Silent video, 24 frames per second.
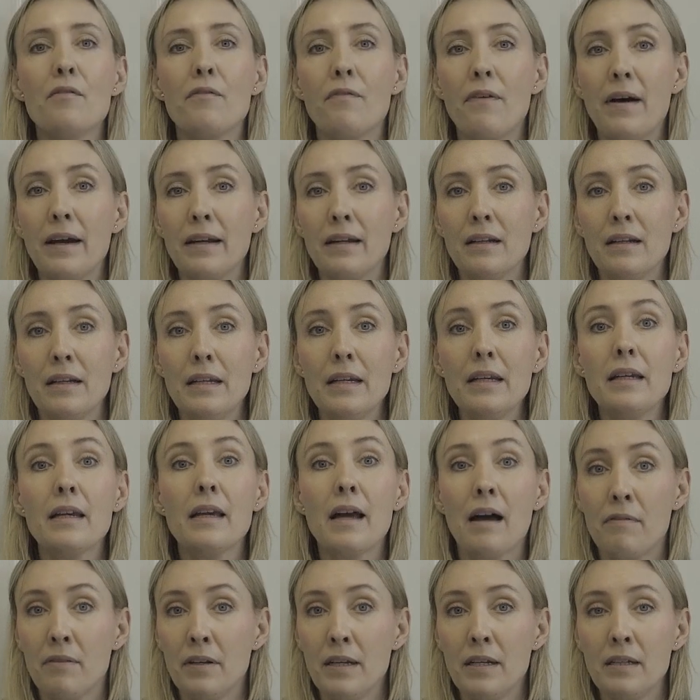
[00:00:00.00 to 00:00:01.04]
Finally,
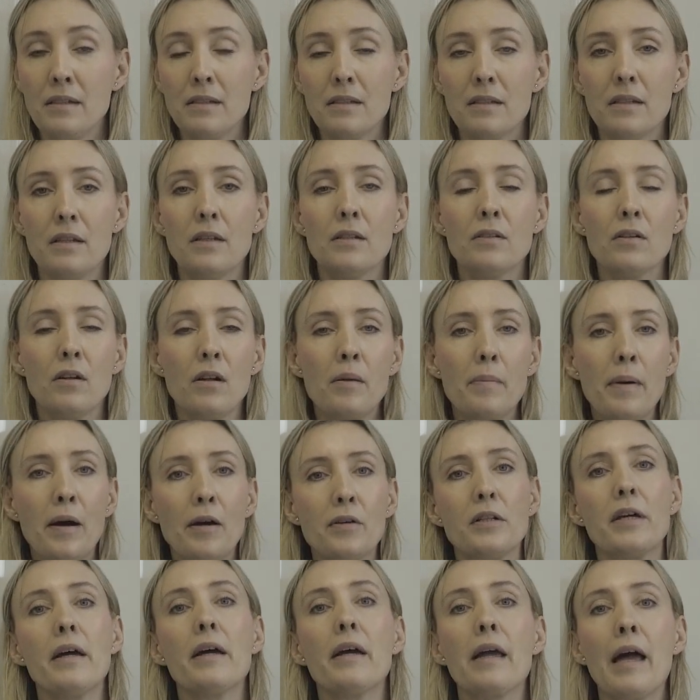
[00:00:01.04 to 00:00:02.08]
governance is all
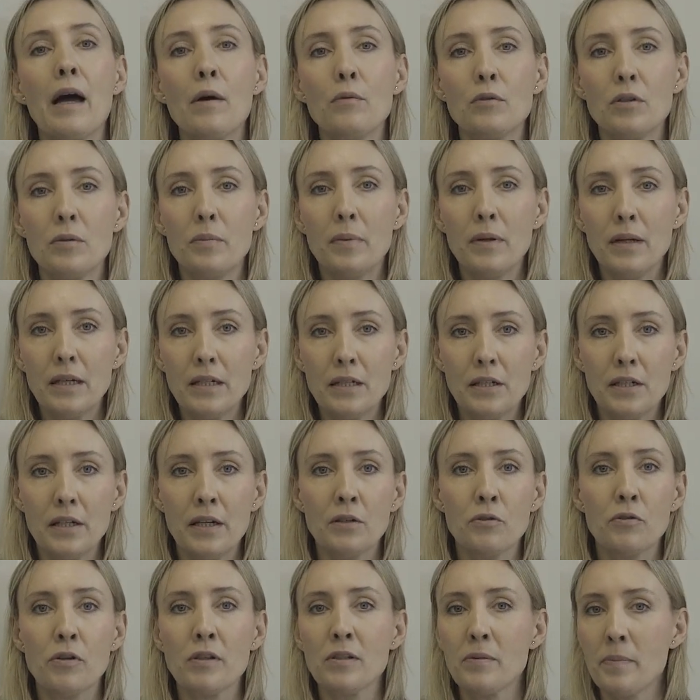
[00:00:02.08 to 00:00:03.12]
about accountability
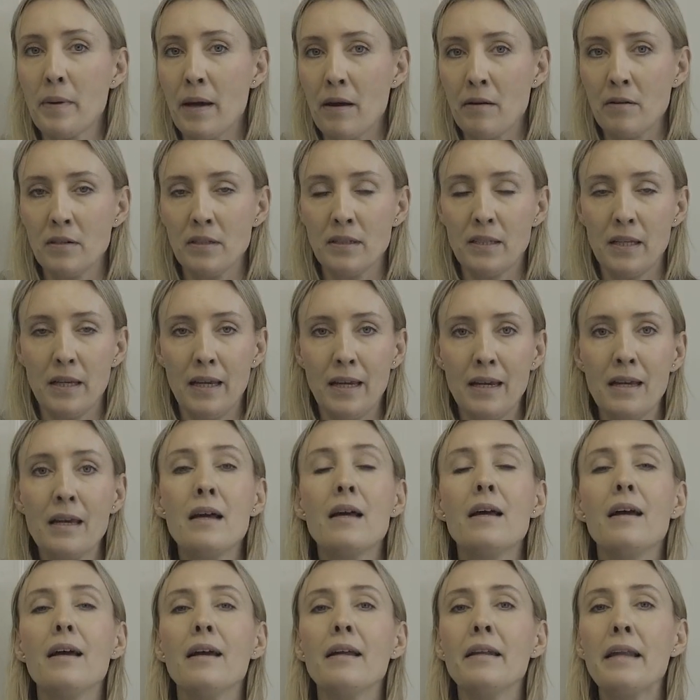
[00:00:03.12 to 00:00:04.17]
and transparency
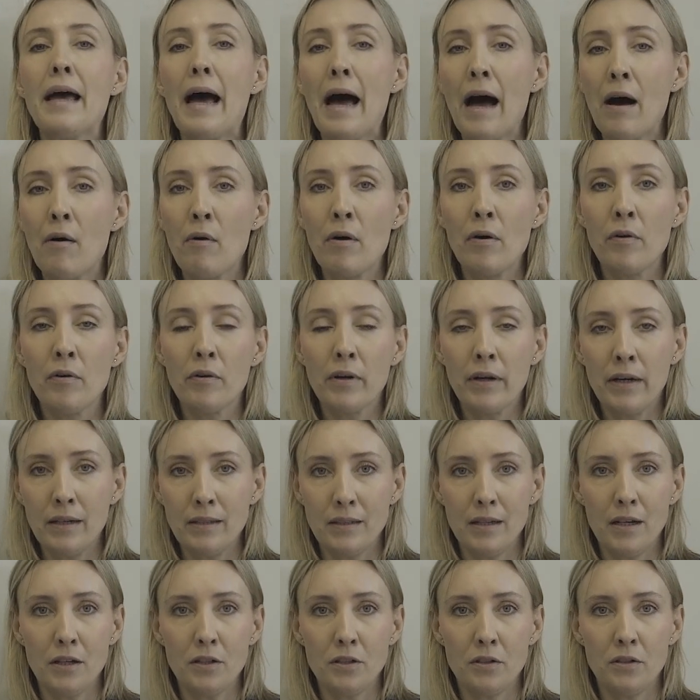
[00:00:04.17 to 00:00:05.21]
in how our
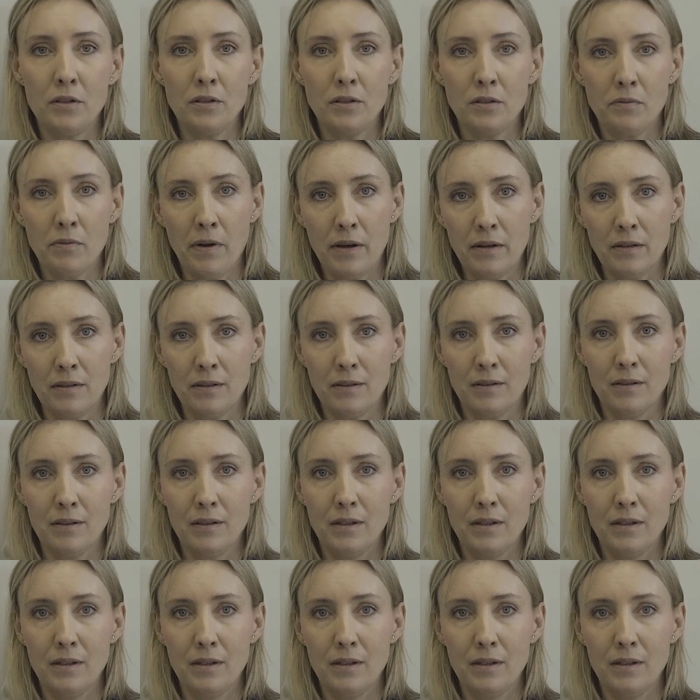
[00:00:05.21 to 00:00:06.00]
organisation is run.